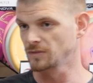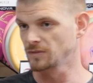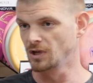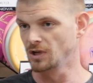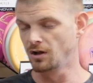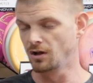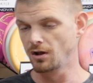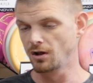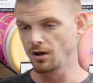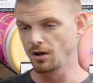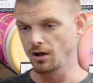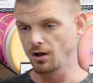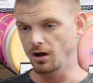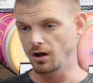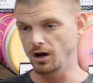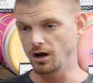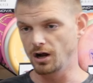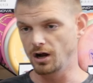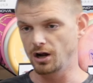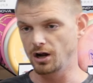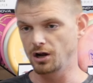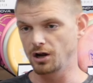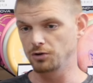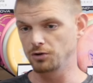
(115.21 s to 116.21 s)
here?
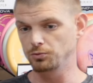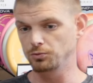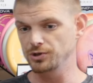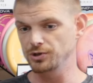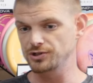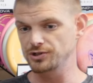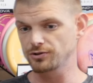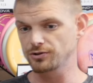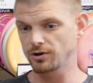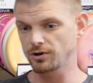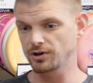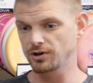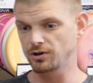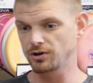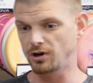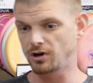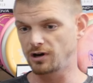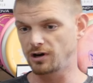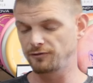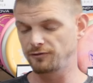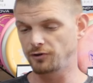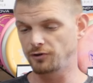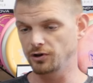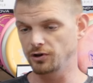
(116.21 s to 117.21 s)
Uh, we started
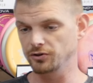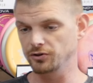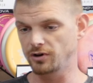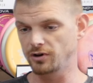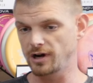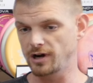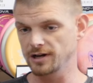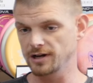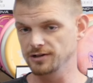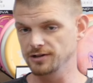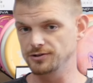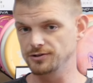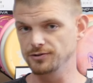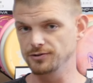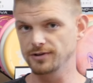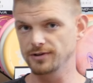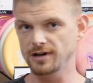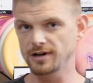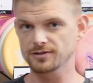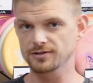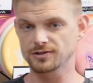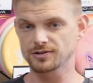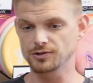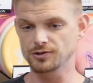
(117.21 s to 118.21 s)
off online in
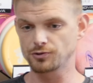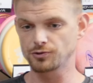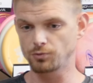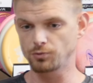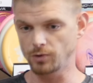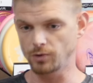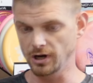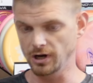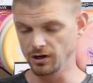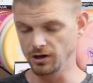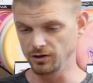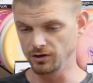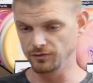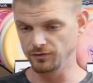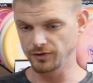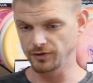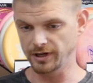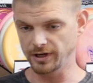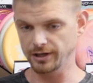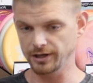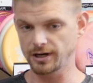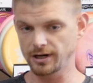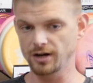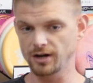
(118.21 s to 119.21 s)
2012,
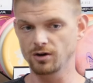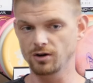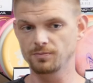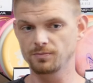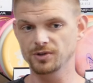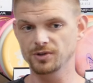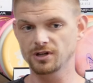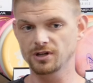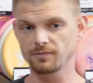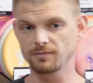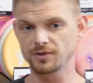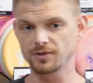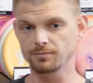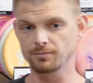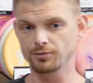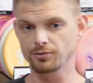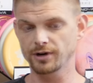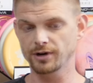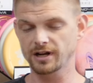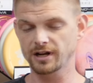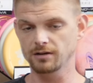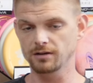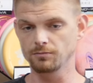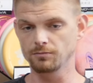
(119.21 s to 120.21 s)
and I opened up the
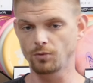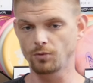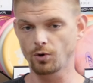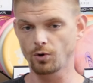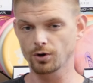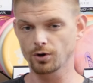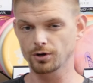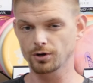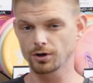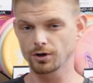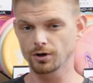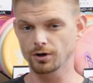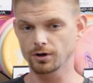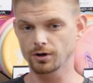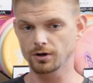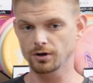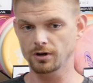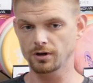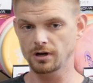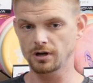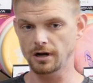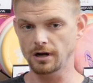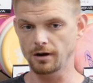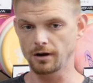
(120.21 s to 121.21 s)
brick and
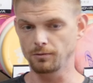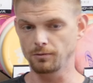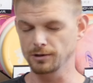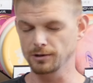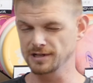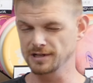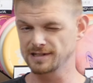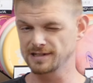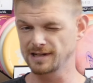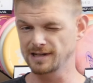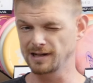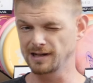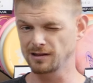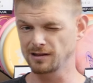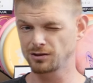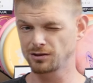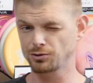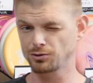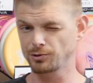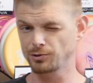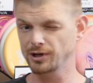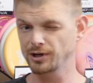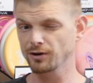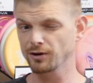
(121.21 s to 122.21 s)
mortar. I want to say
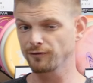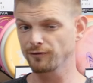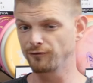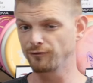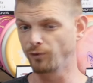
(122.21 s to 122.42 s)
three or